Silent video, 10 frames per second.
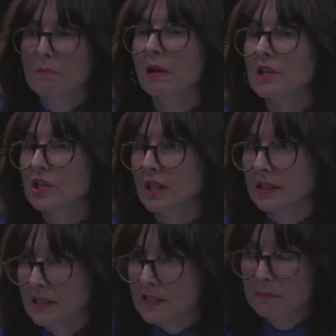Blaženka
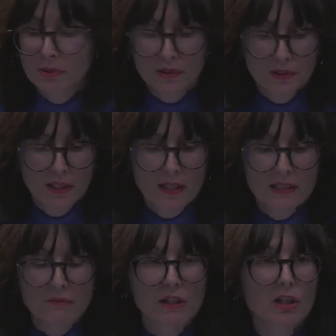Despot
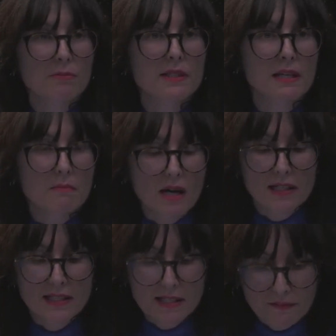develops a
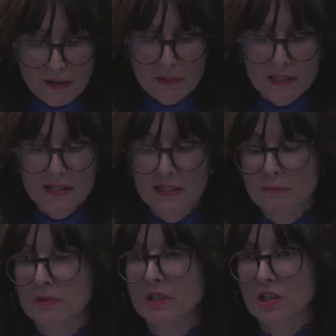Marxist-feminist
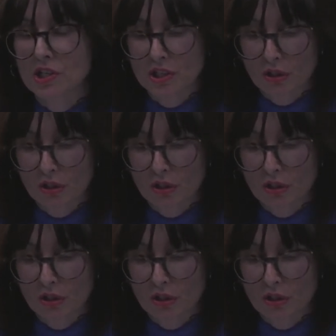interpretation